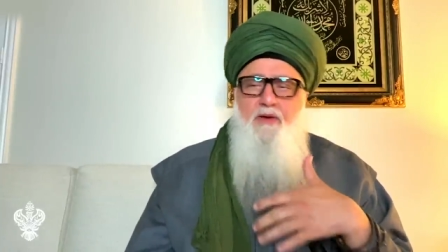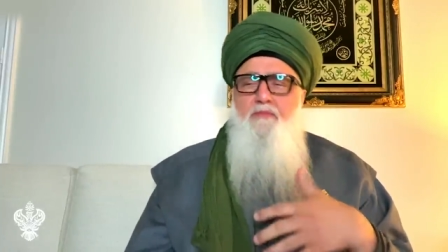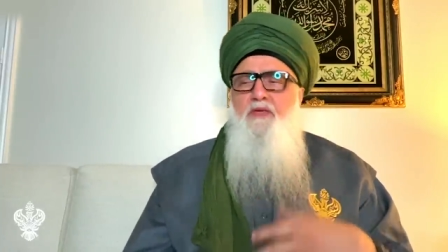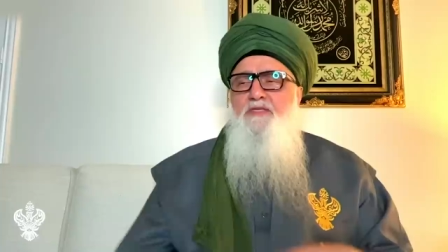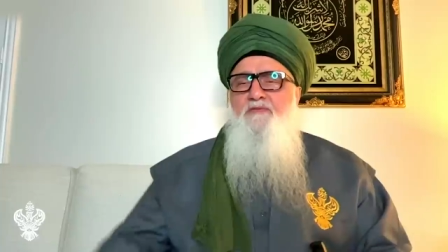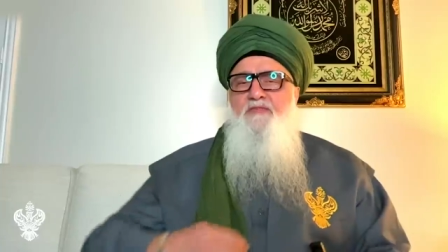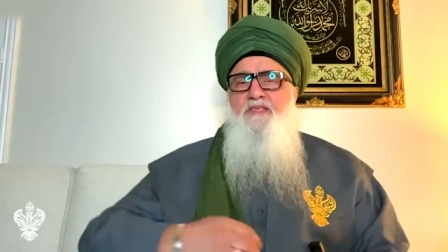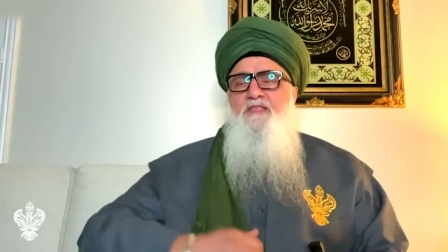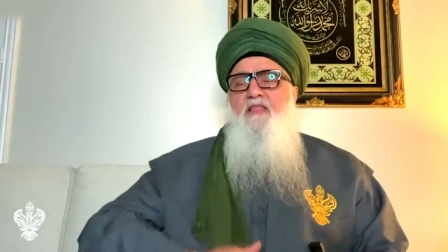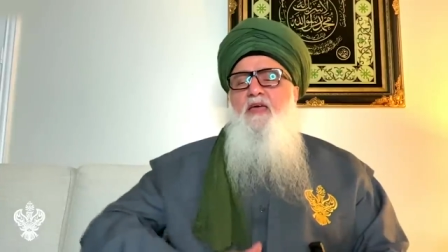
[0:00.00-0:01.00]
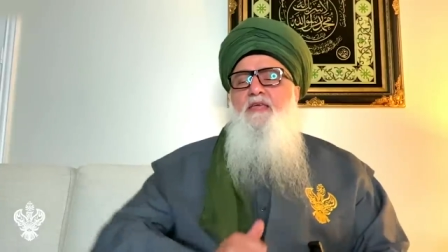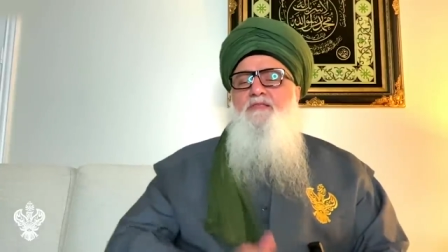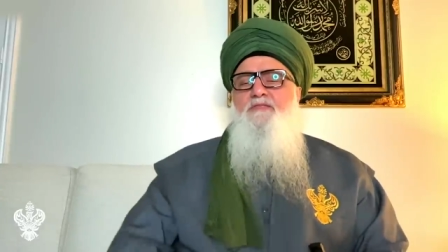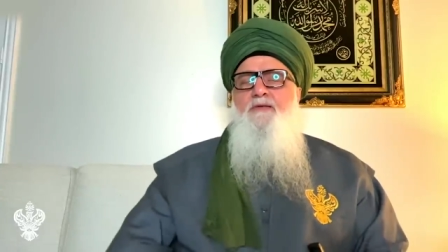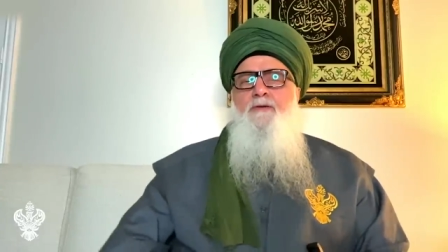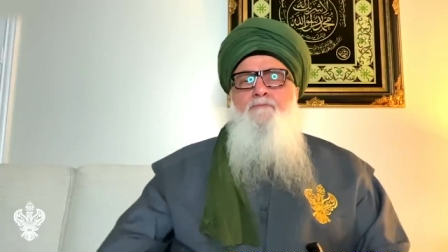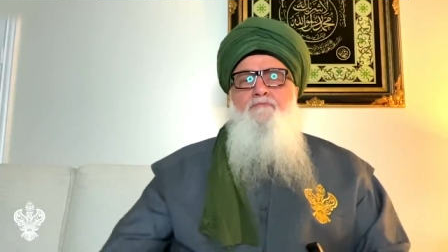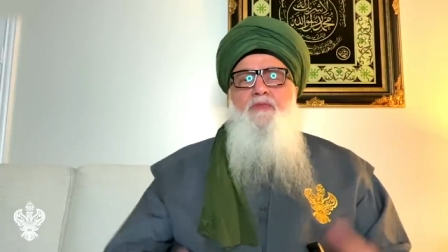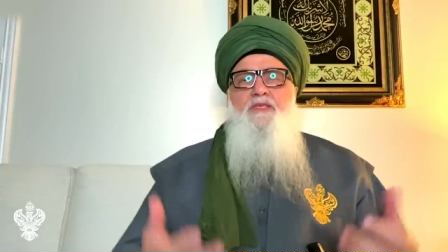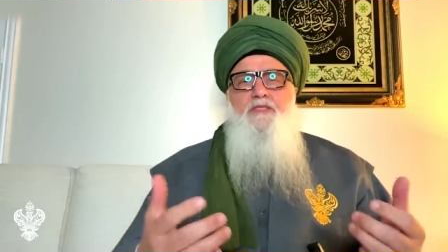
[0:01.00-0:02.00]
By means of these lights
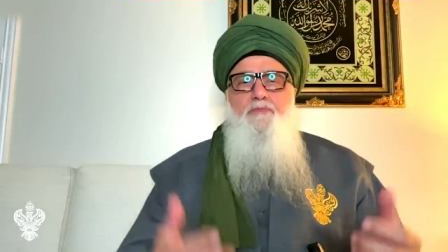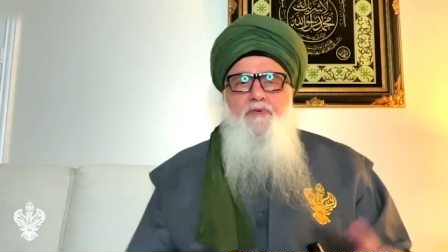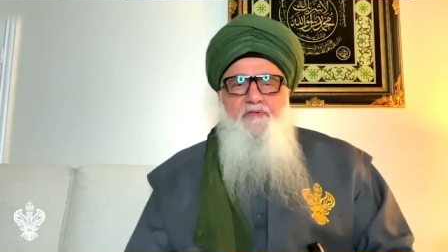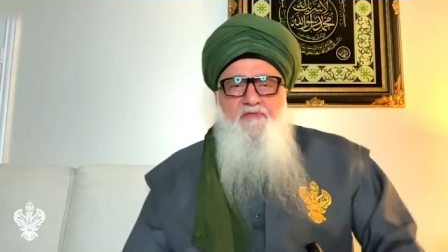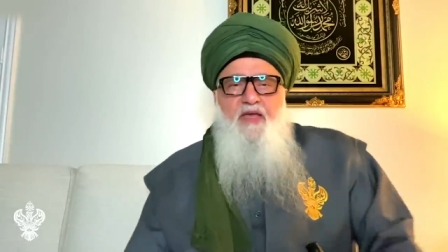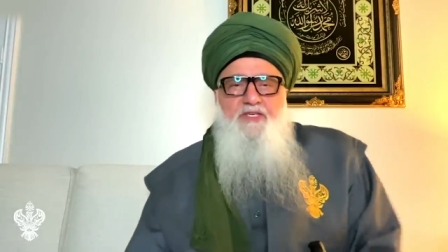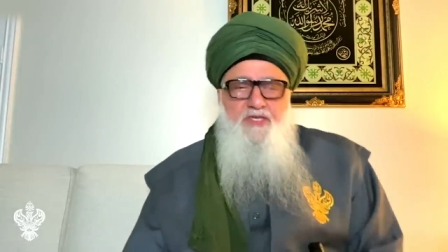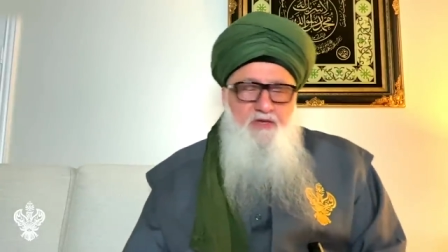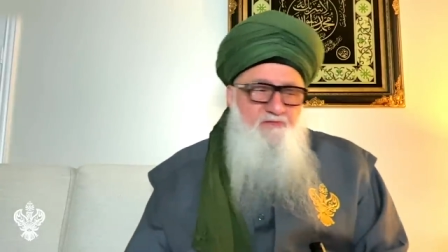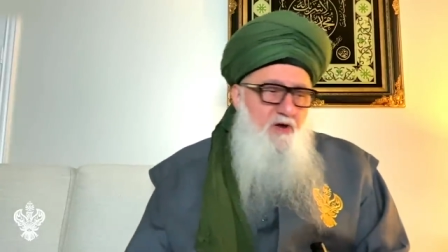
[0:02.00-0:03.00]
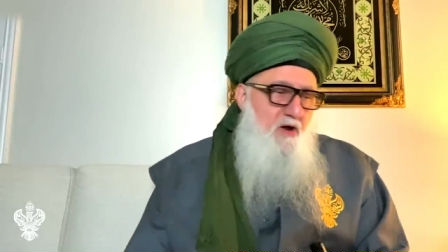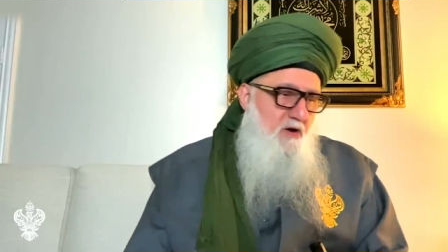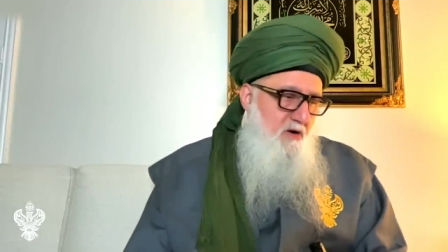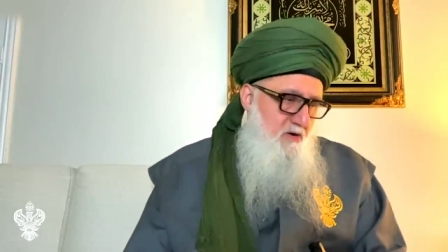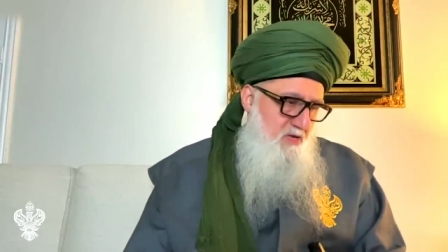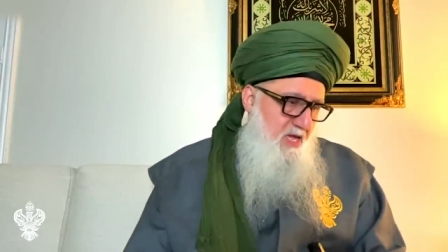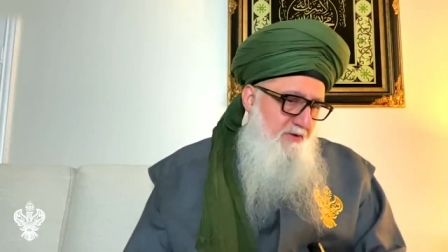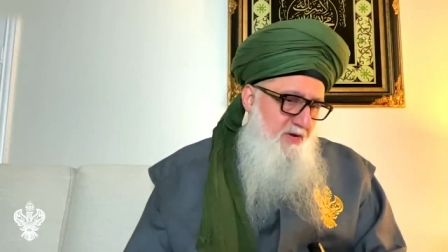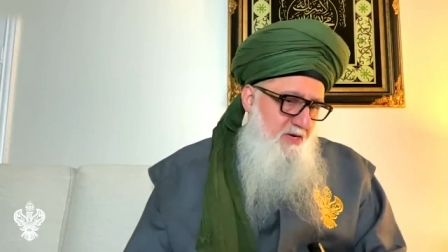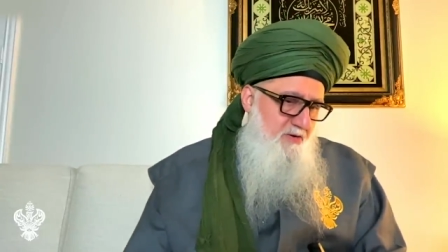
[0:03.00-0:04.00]
is the perfection of our
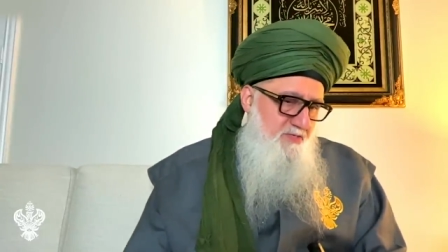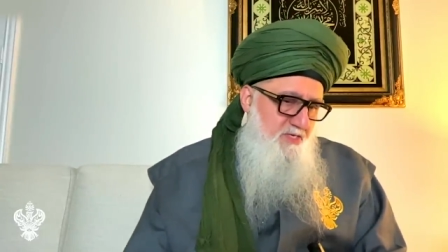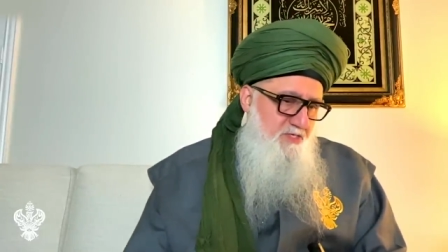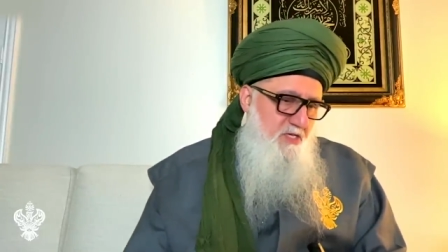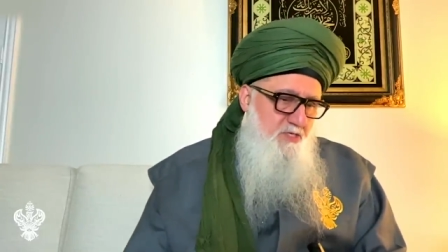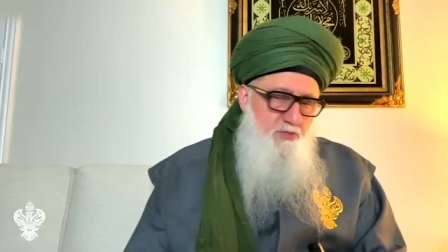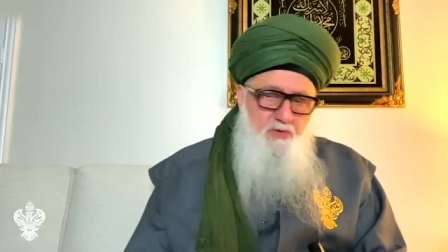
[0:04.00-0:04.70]
characters inshaAllah.